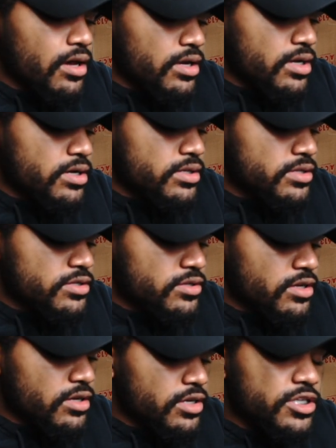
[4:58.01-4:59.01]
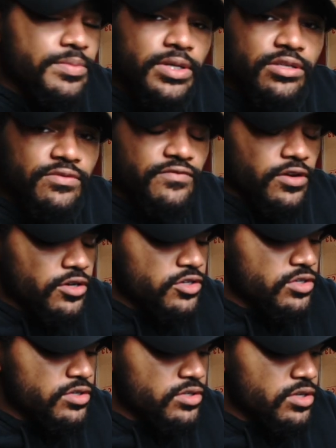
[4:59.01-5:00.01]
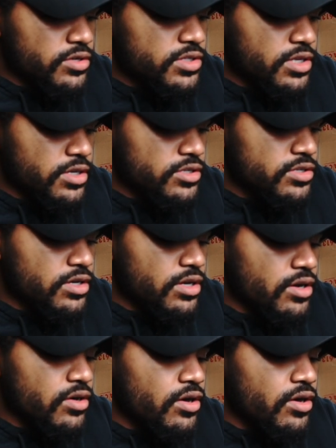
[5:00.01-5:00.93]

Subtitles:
guns, the expensive versions, those things are